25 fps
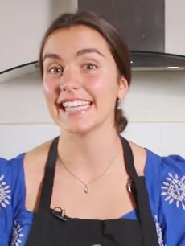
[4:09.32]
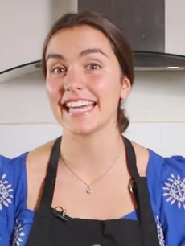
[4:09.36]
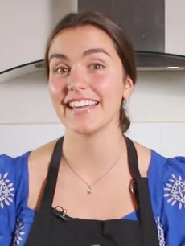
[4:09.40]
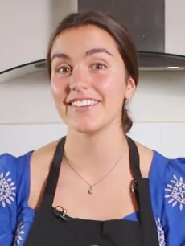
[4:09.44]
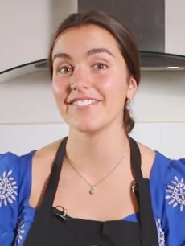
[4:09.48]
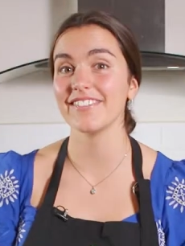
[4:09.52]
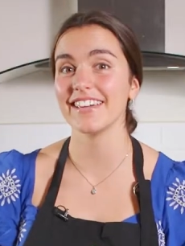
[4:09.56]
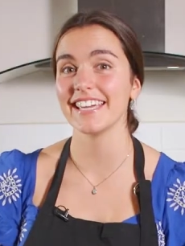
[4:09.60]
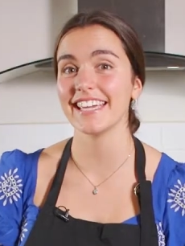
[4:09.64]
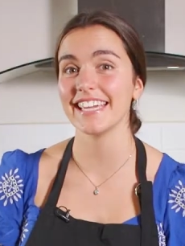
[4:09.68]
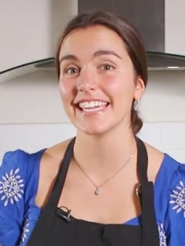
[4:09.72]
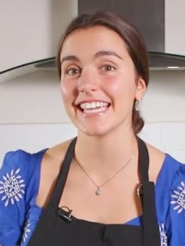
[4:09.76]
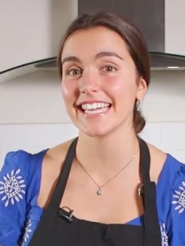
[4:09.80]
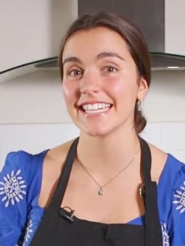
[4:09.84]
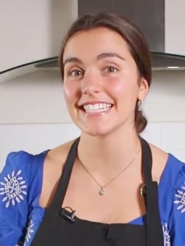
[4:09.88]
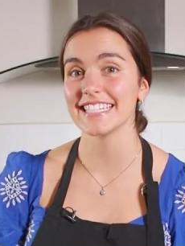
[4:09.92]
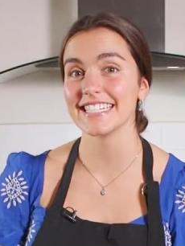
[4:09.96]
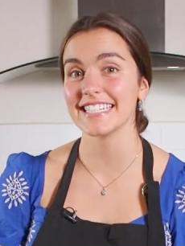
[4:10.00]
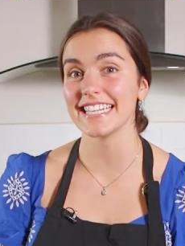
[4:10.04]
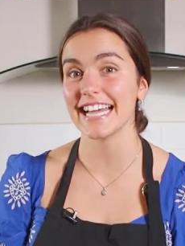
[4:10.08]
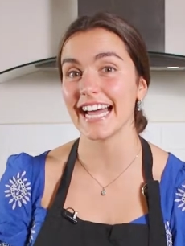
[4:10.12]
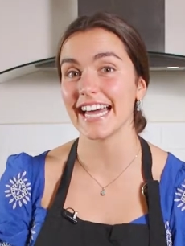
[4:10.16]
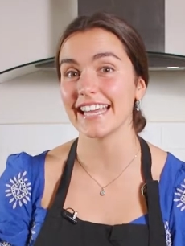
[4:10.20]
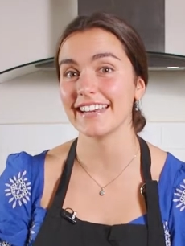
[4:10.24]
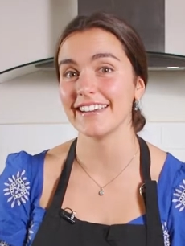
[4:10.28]
then we can get
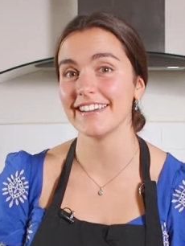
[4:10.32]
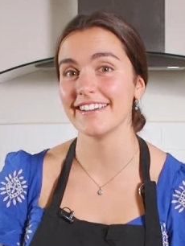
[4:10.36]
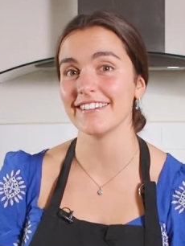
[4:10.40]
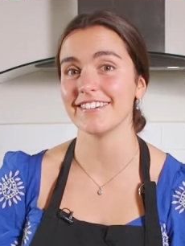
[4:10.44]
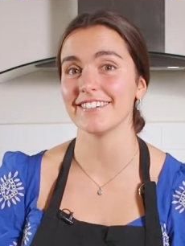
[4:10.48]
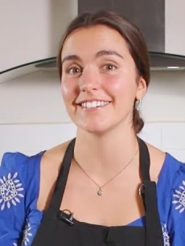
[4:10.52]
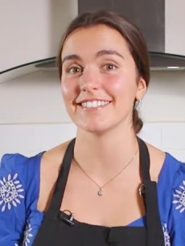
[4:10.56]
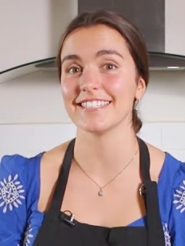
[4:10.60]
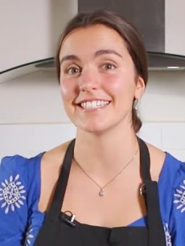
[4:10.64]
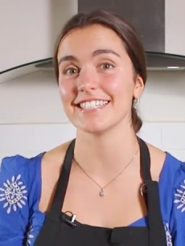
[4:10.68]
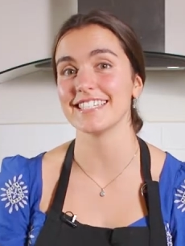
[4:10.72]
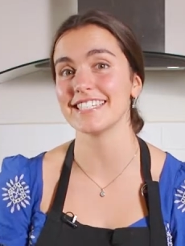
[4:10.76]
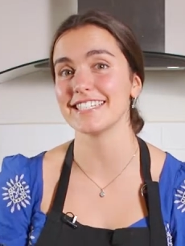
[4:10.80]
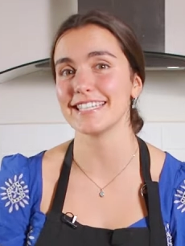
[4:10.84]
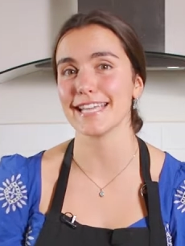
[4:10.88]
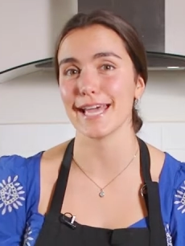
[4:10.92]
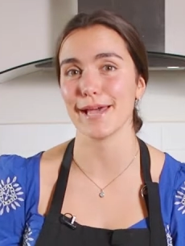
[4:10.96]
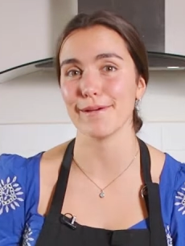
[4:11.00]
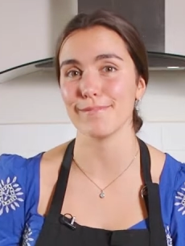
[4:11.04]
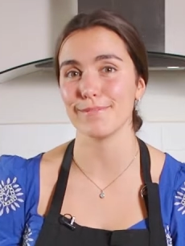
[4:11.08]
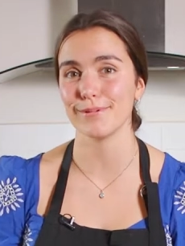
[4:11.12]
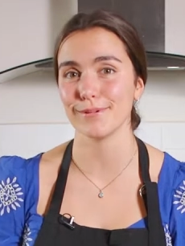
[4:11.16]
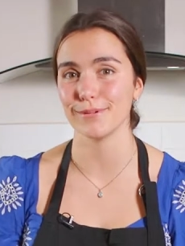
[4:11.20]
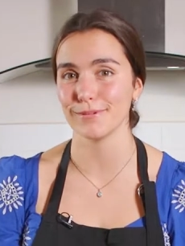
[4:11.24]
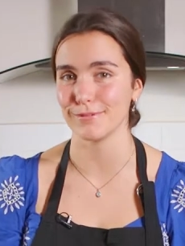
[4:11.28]
started onto
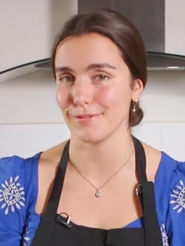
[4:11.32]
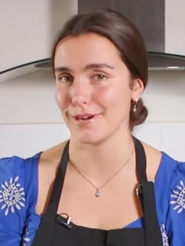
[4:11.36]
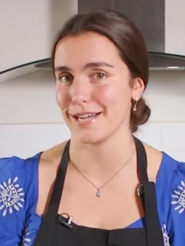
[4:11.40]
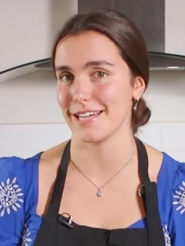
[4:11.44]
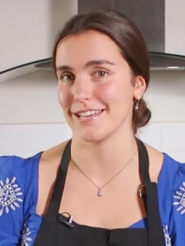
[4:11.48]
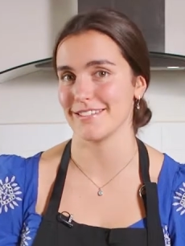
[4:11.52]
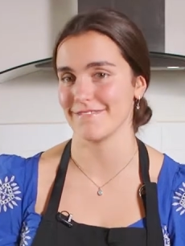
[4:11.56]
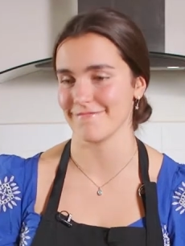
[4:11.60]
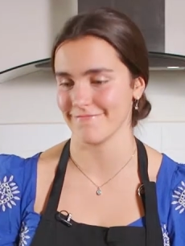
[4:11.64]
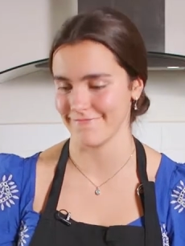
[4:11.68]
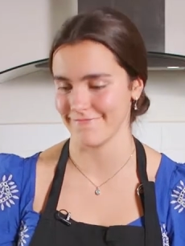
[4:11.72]
step one.